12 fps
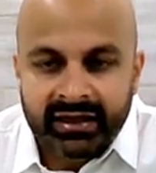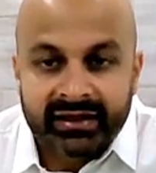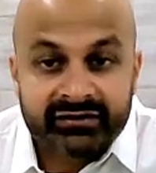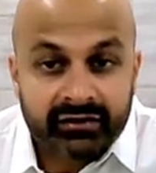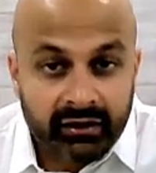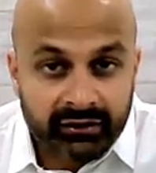
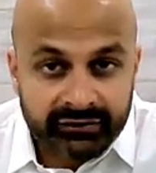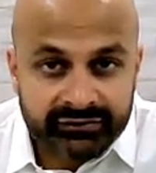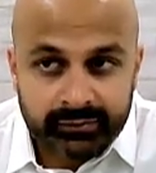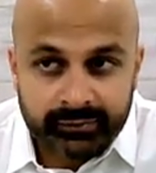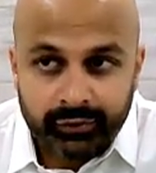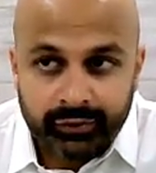It's
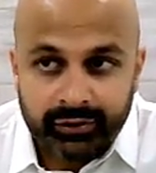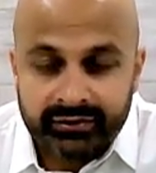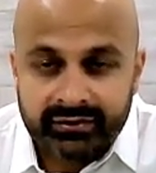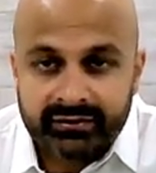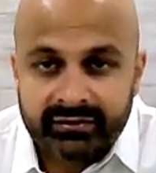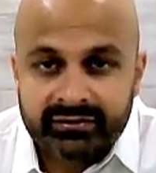also
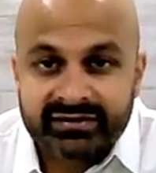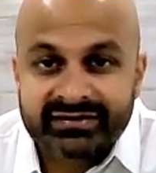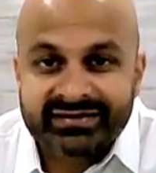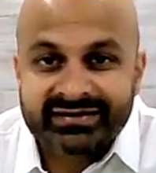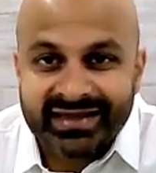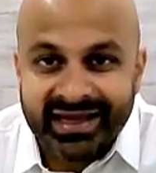important to
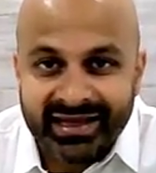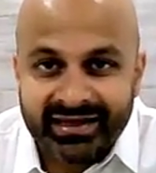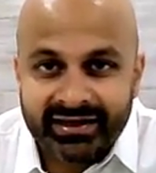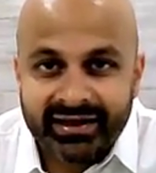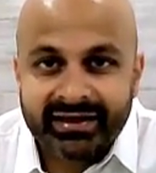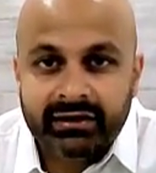
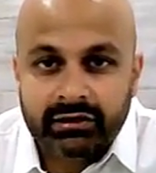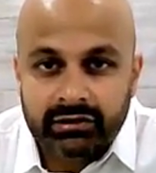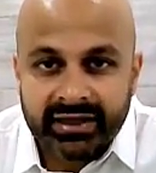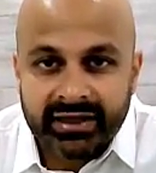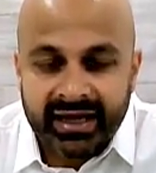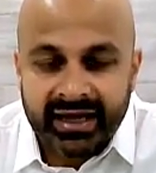stain and
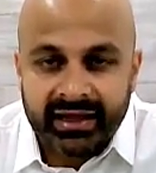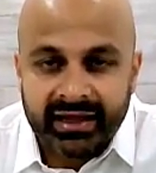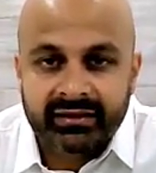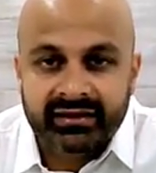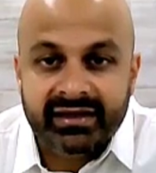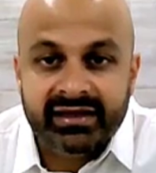look at
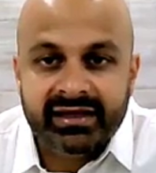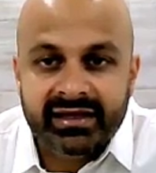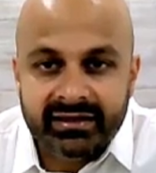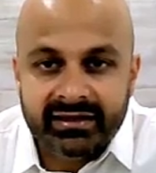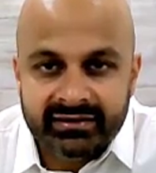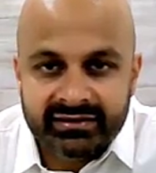the
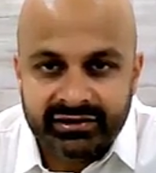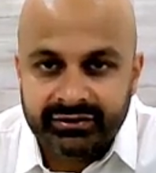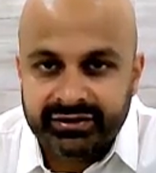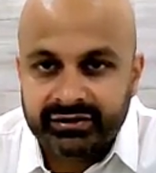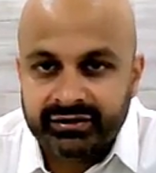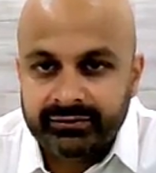
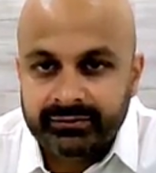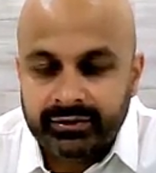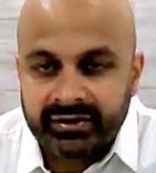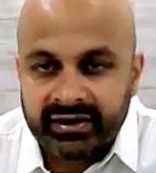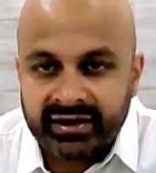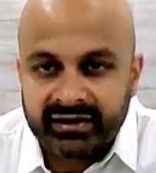interior.
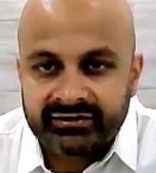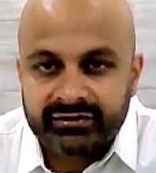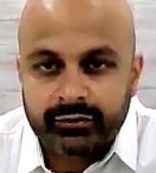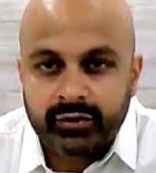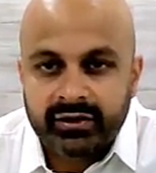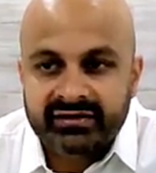Okay,
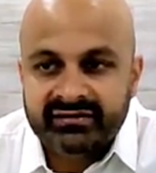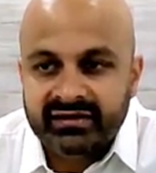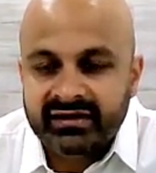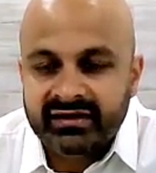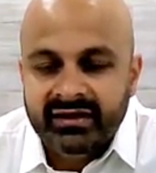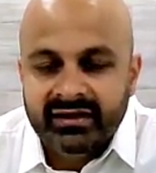so what does
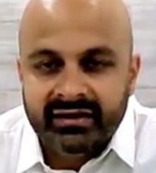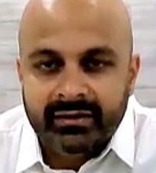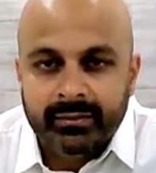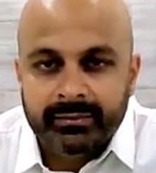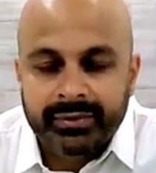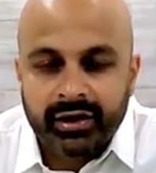the
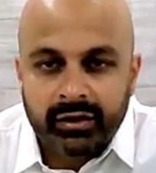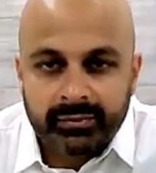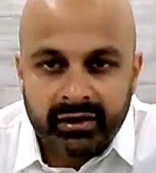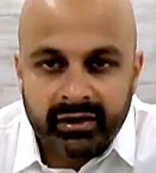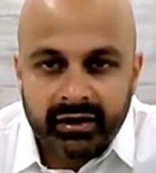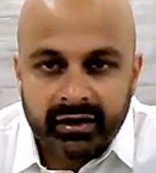
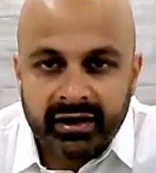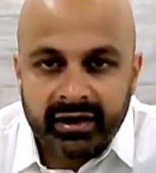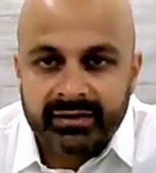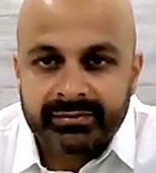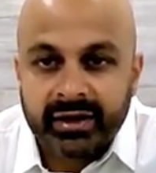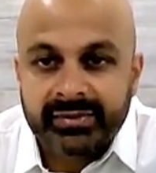bulbar
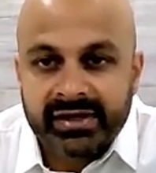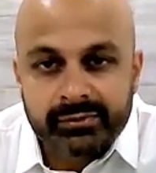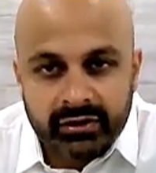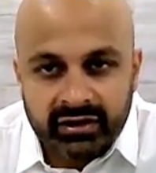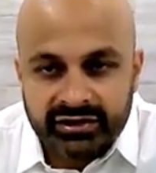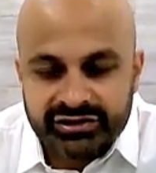and
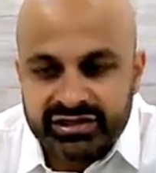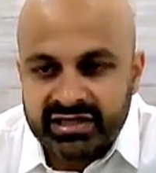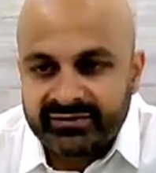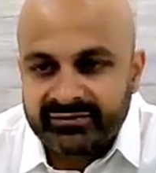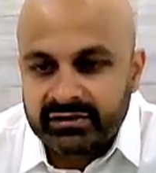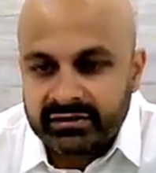palpebral
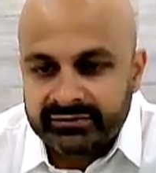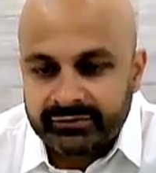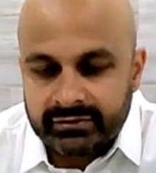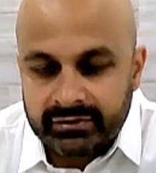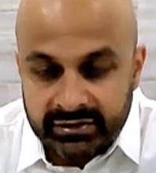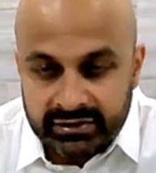conjunctiva look,
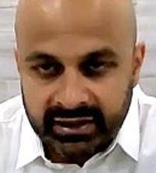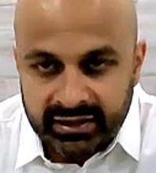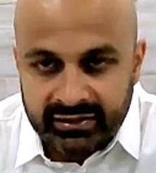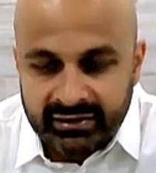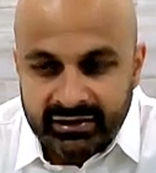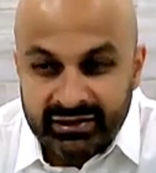look
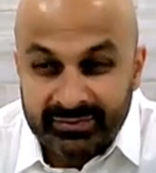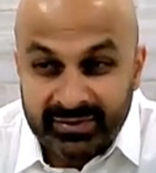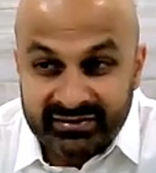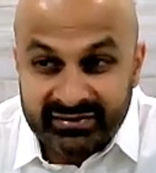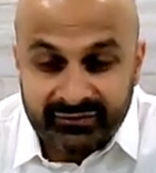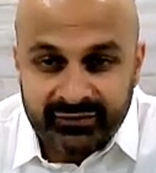like?
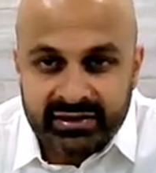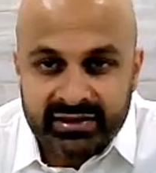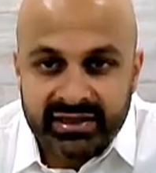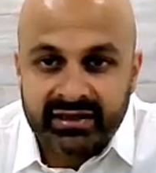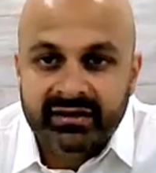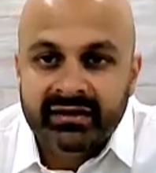
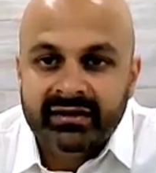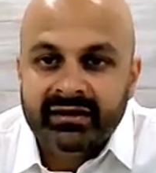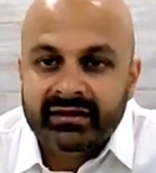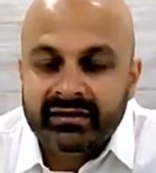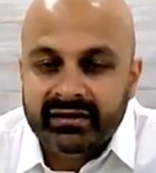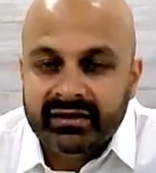Specifically,
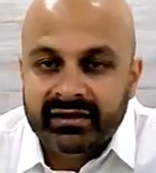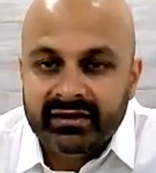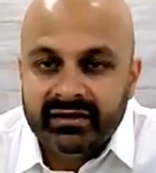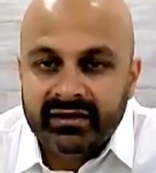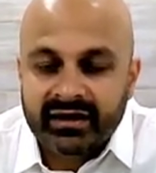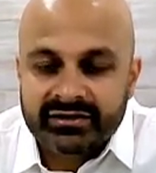
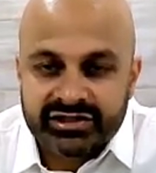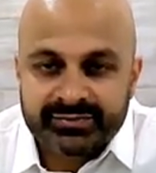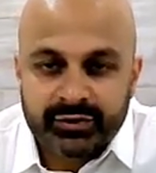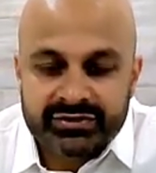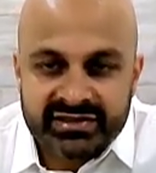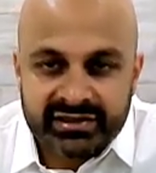the uh, just
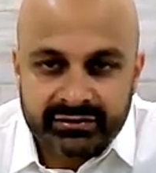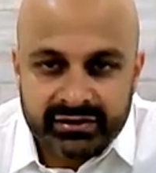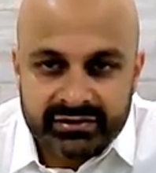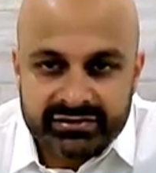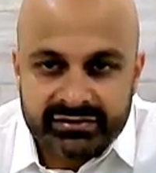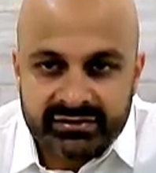
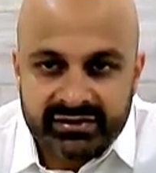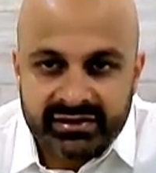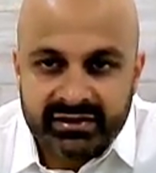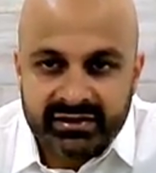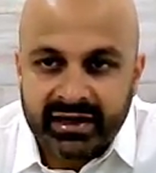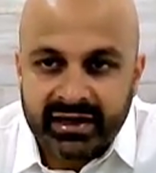posterior to
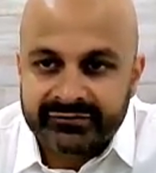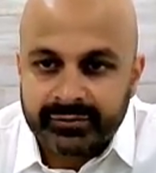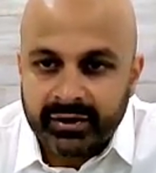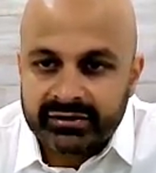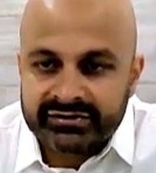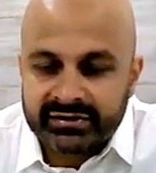the line of
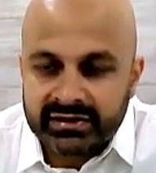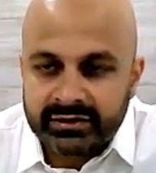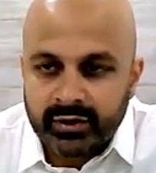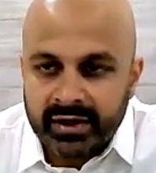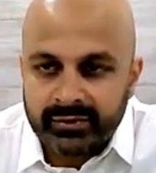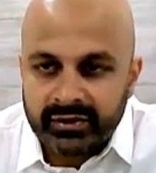marks, the lid
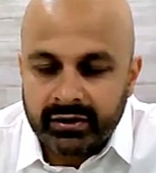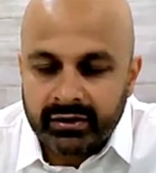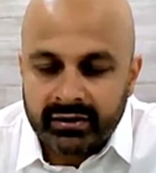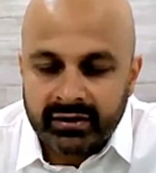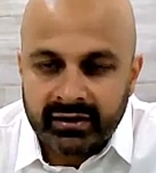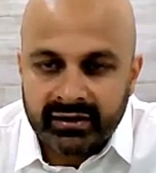wiper
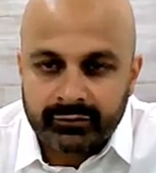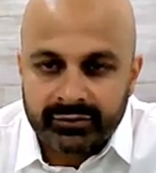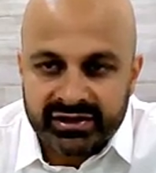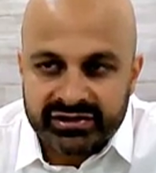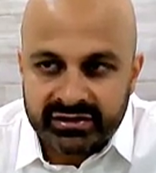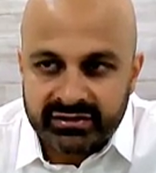uh,
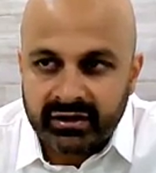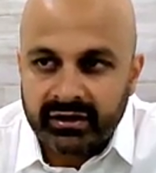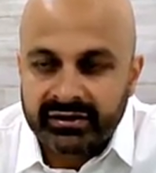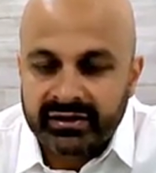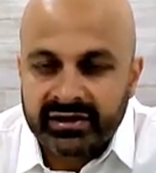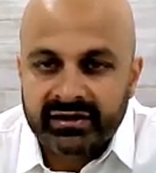region
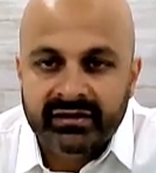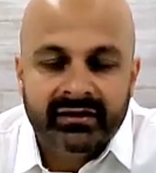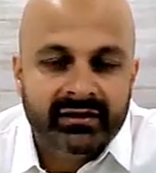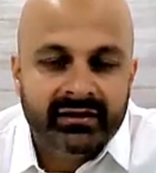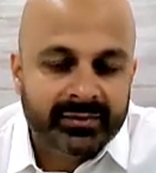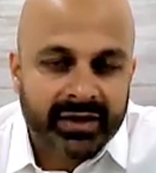on the
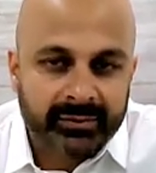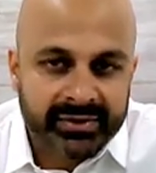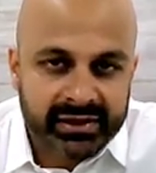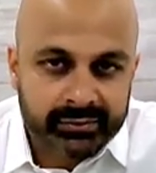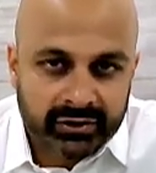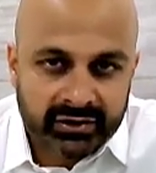
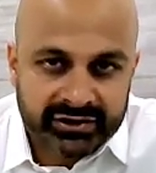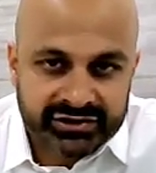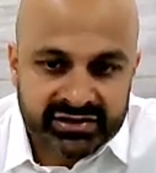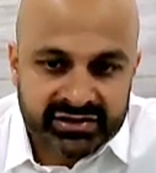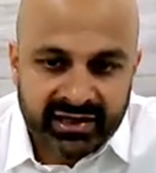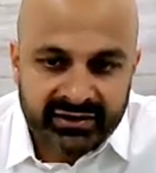palpebral
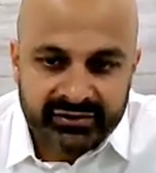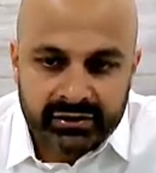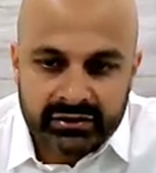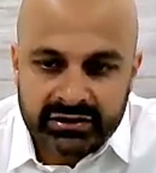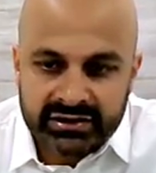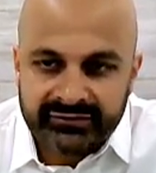conjunctiva,
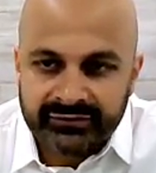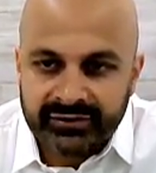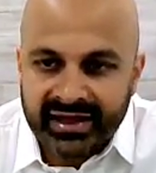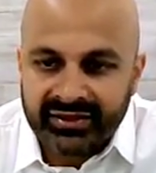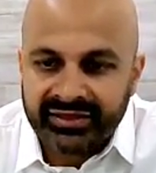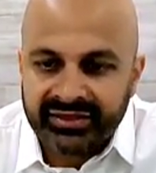you're looking for
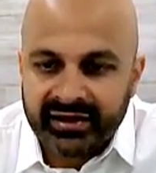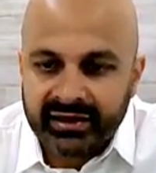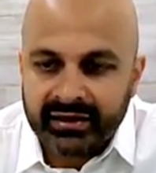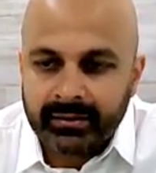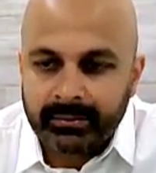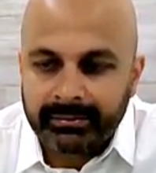that
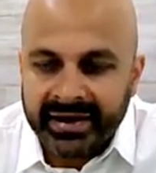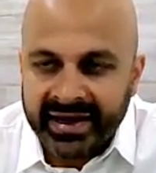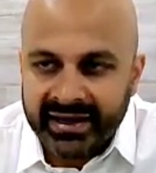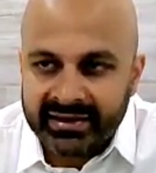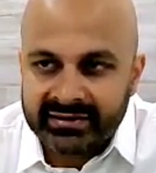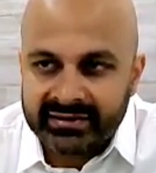thick
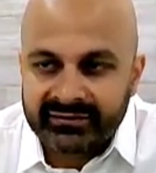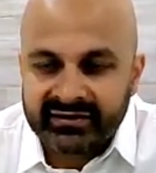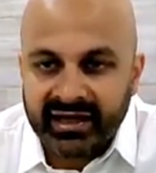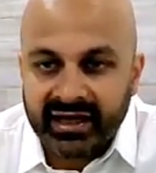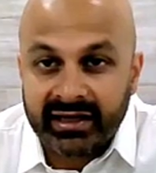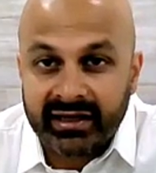band of
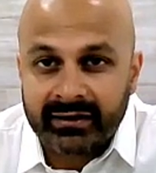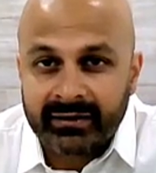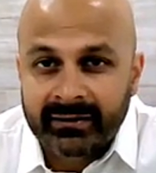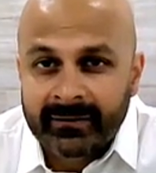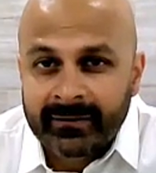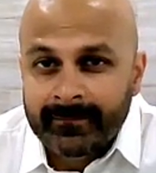staining.
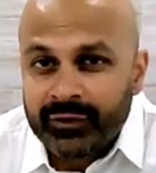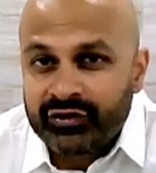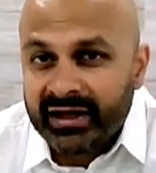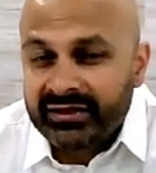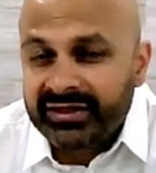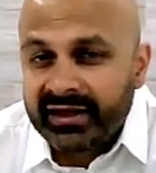
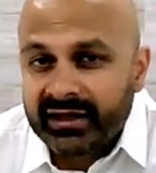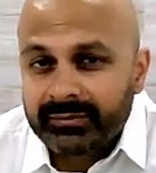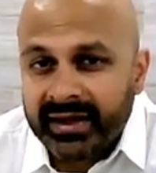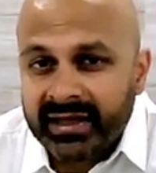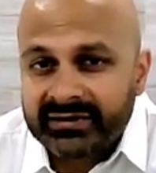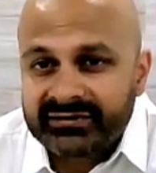So that thick
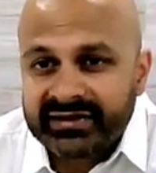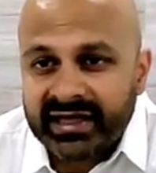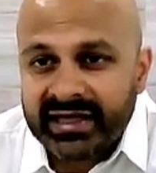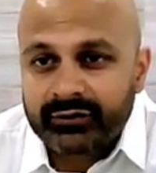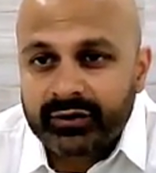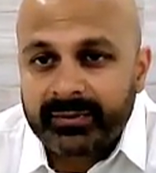band of
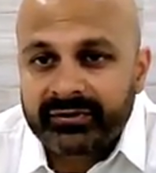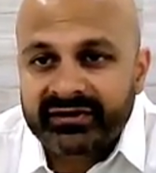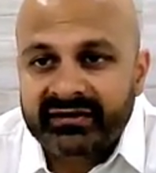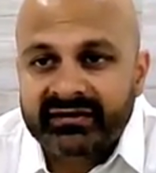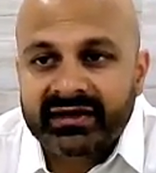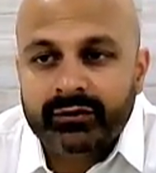staining
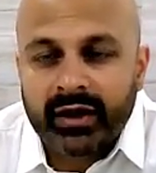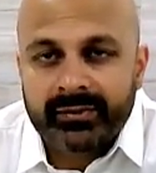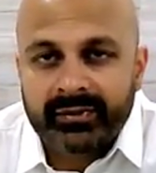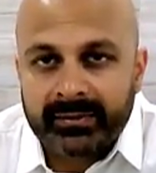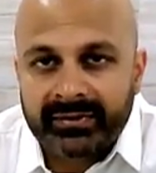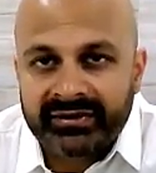represents lid
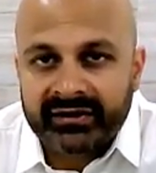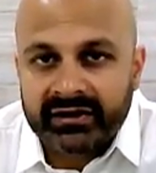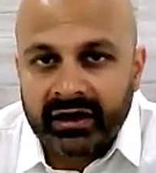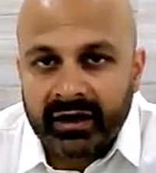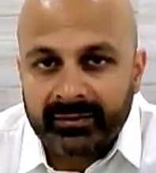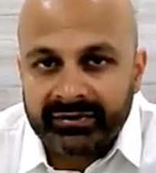wiper
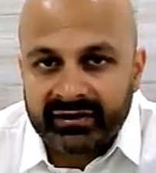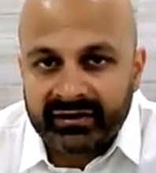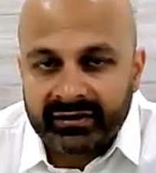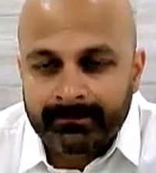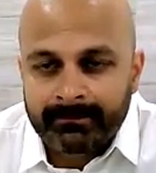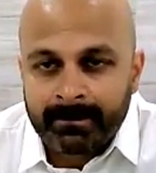epitheliopathy.